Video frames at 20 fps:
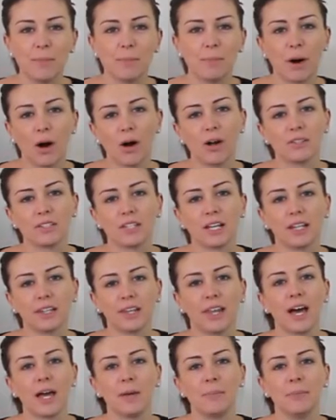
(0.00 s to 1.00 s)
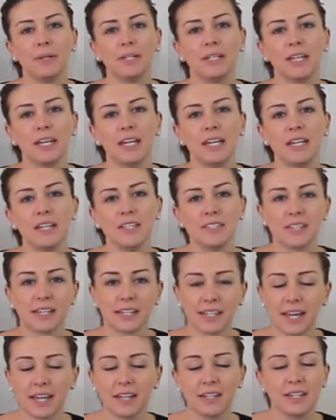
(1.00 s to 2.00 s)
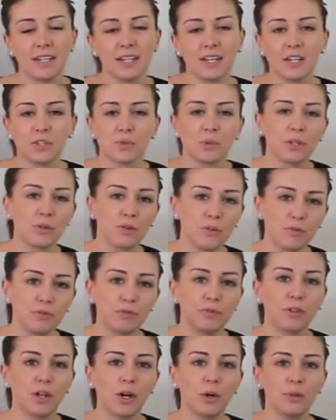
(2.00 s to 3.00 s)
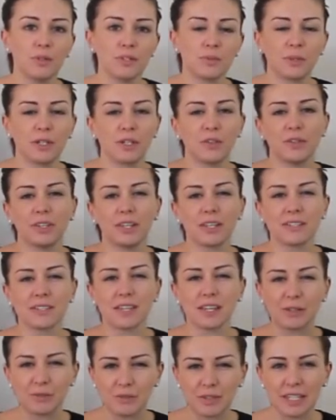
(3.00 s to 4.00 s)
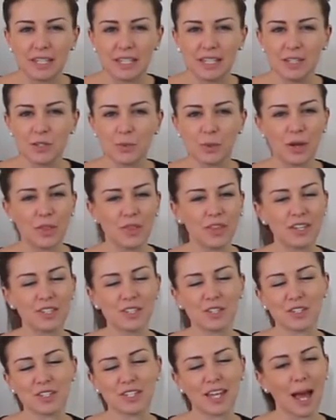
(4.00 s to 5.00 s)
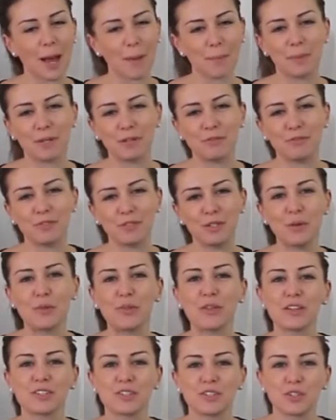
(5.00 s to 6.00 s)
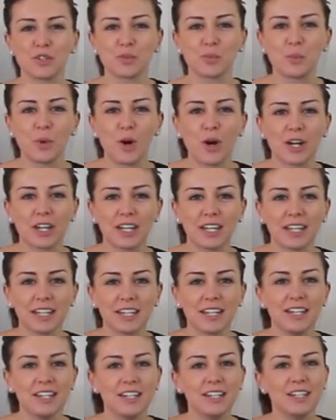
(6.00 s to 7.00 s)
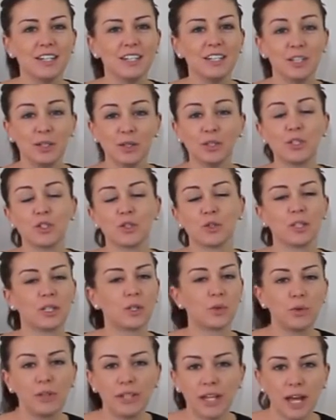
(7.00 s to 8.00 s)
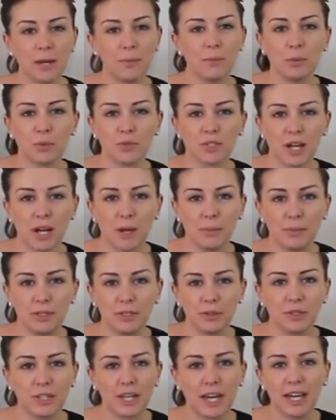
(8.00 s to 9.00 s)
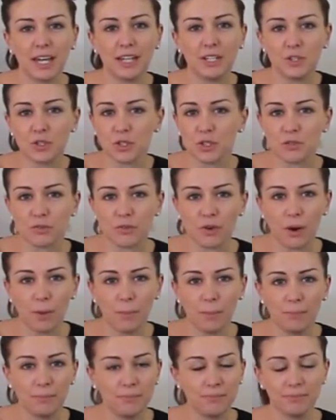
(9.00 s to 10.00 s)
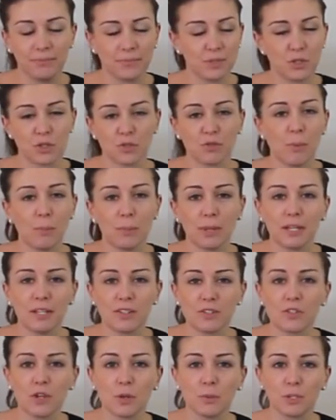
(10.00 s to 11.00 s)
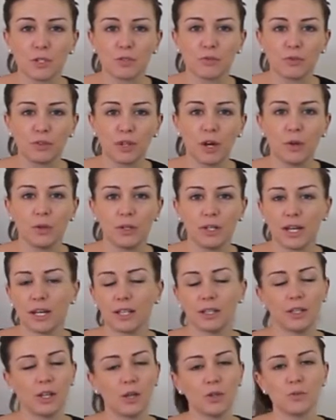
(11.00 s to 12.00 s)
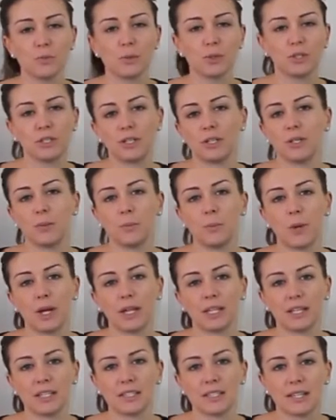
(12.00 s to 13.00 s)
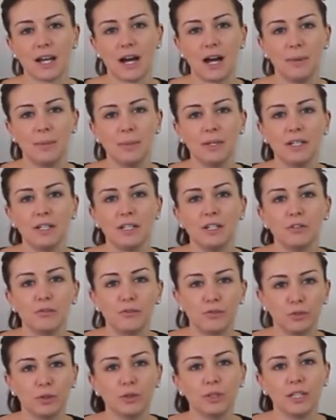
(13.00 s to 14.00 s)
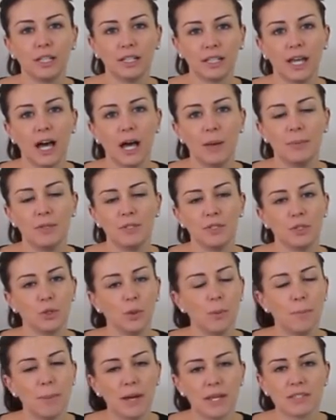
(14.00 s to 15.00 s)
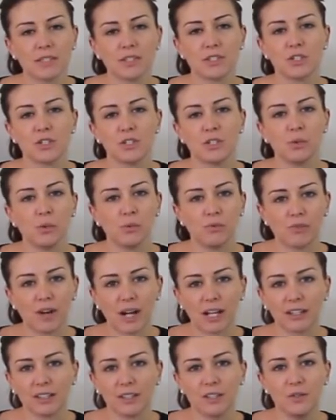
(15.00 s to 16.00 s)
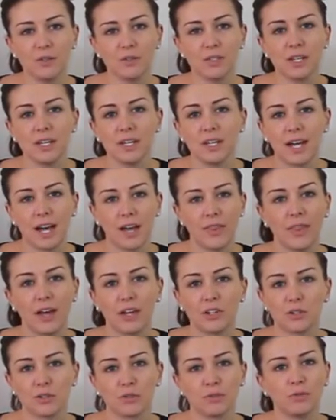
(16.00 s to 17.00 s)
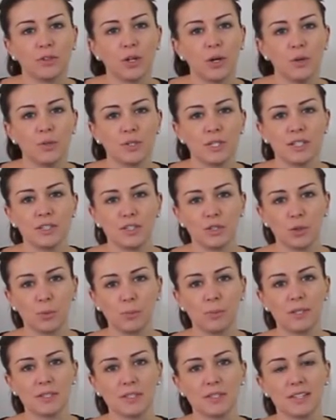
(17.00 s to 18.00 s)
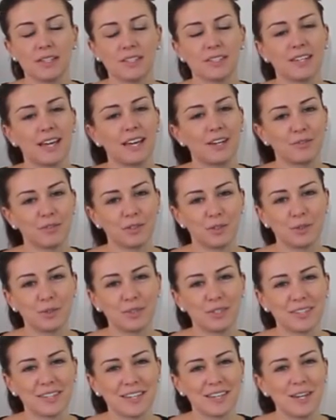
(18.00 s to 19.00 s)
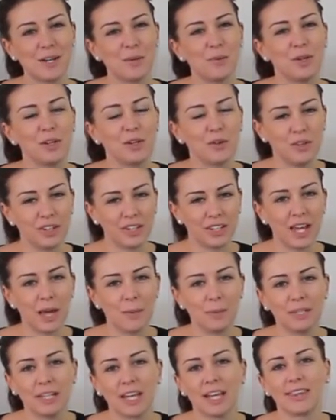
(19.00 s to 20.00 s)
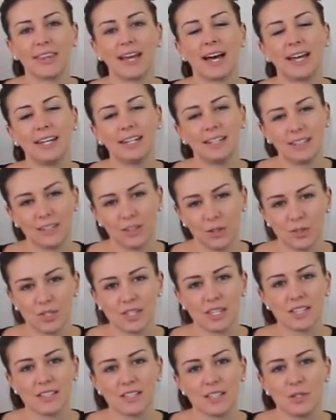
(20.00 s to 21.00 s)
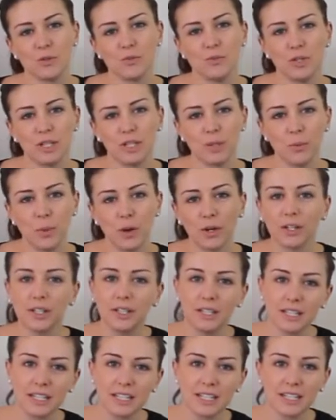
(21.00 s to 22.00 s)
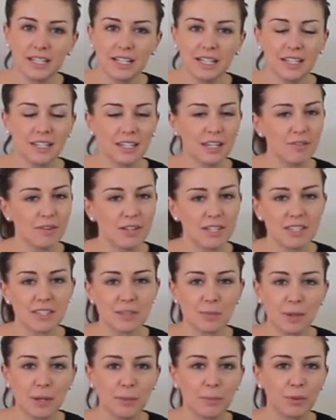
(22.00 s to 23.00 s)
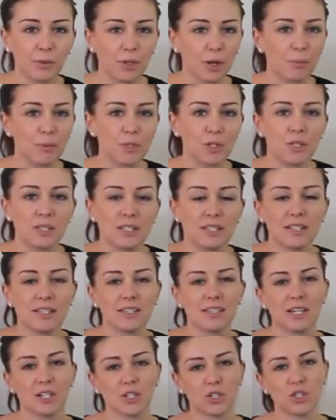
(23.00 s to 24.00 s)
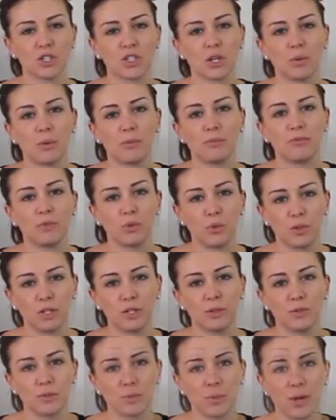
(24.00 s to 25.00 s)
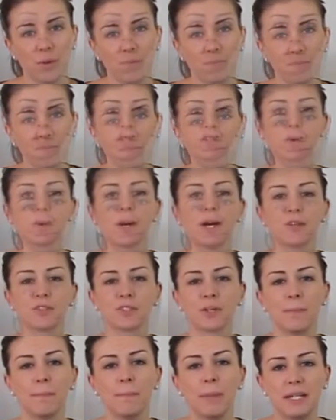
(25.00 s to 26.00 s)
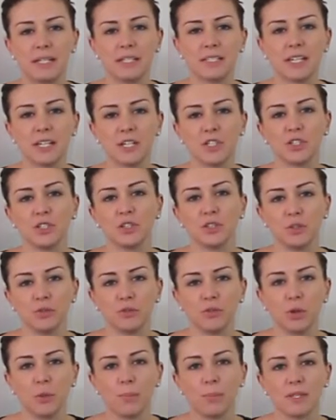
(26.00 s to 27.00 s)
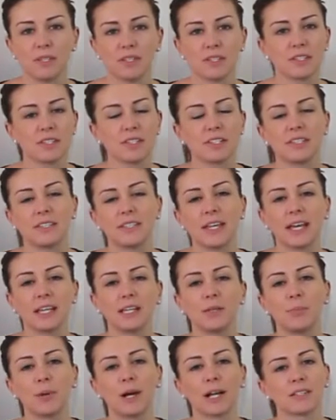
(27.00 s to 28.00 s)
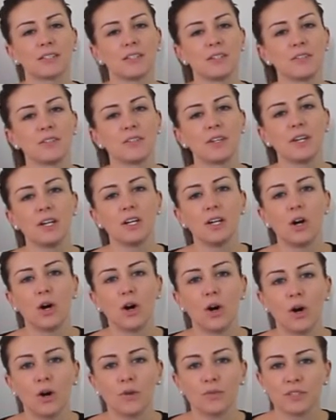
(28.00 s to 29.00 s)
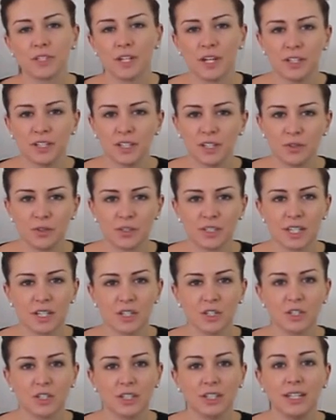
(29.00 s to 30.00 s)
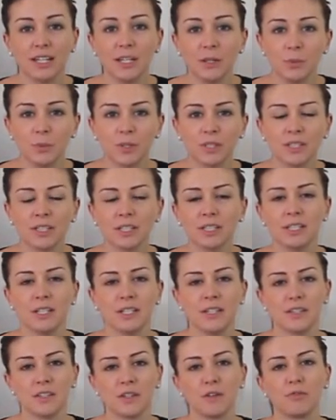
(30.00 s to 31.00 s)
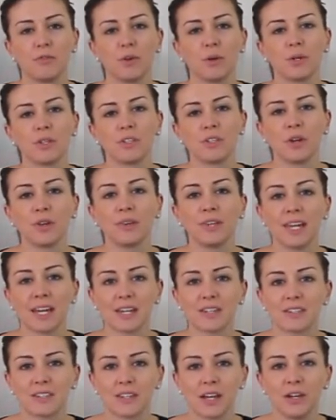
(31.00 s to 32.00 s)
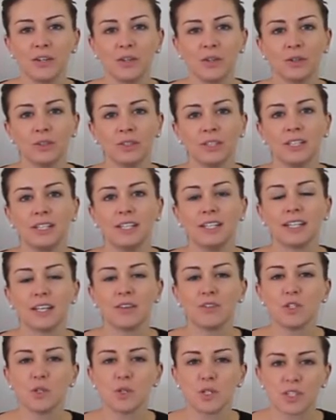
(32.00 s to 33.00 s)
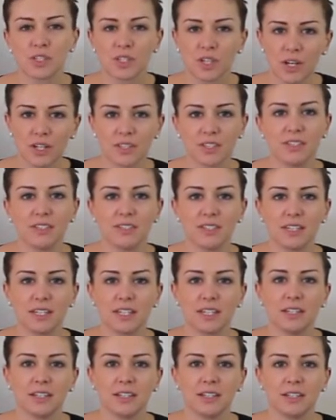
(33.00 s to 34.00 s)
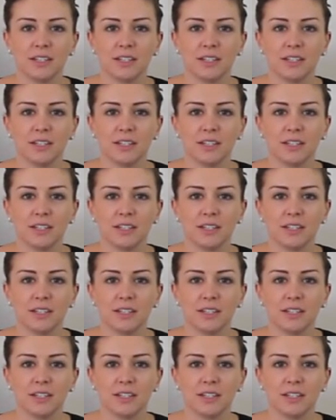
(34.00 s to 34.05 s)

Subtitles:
But alignment is, again, it's when you're in flow, it's when you're in that state of ease where things are just happening for you, things are just working. You literally create more time in your day just from being in so much flow. You get loads more done in way less time. Full alignment to your message, to your values, and that just flows into your business. And of course, when you're in alignment like that, those things that you really want and need, the events, the people, the opportunities, they just show up for you as well. So what else can meditation do for your business? This daily practice of turning your attention inward instead of focusing on the external gives you certainty.